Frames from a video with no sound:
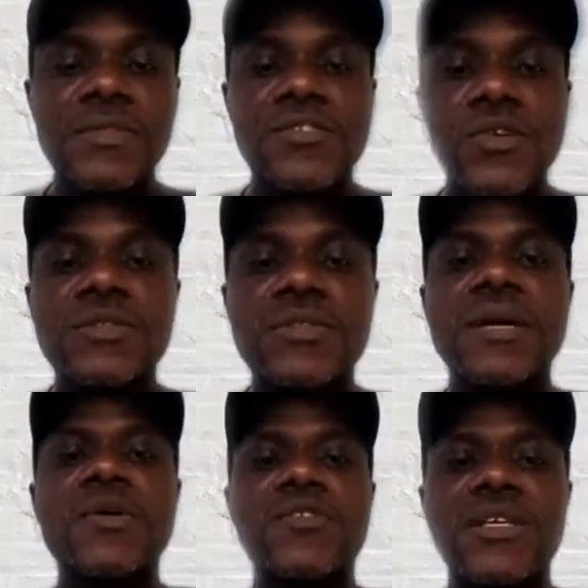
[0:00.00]
So
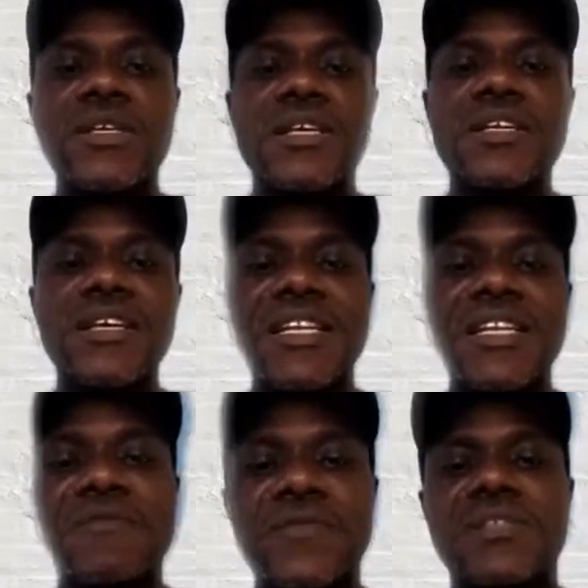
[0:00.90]
democracy, in
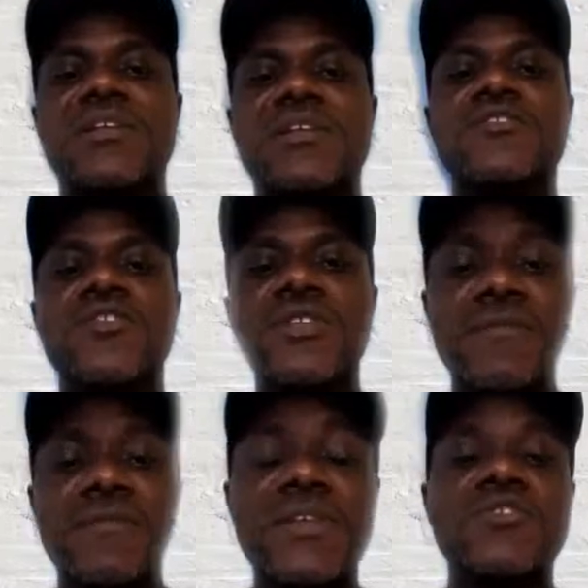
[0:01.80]
the first thing
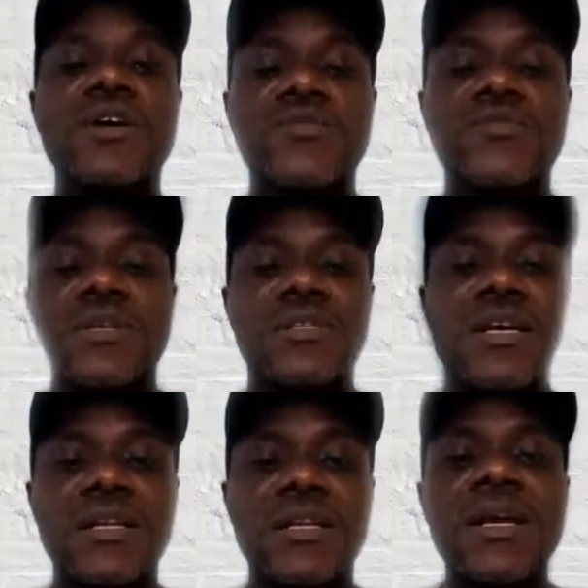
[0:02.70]
you have to
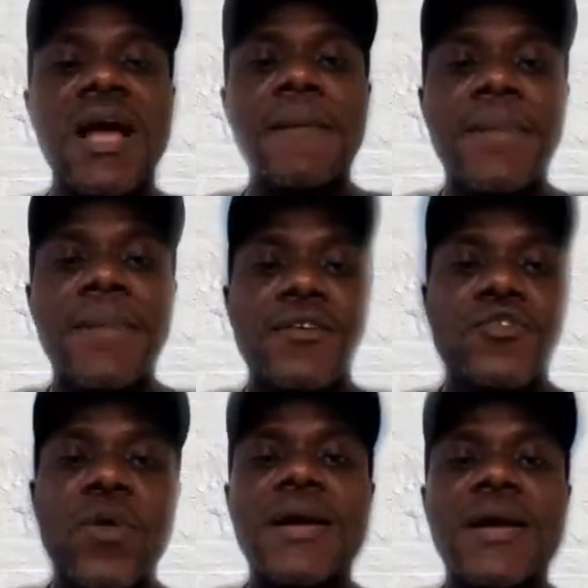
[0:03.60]
understand about
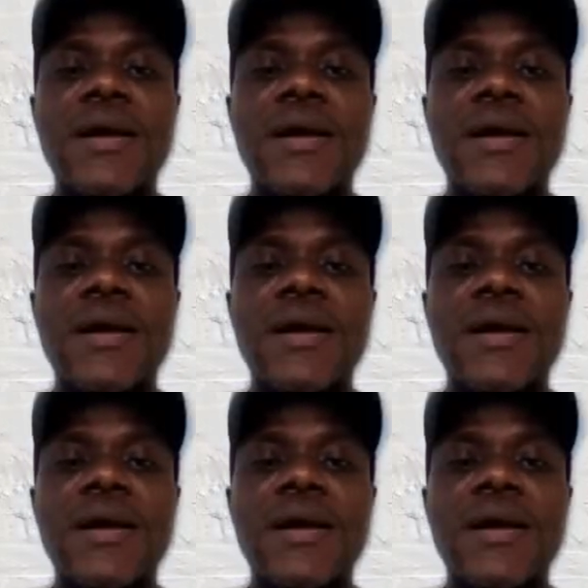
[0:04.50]
why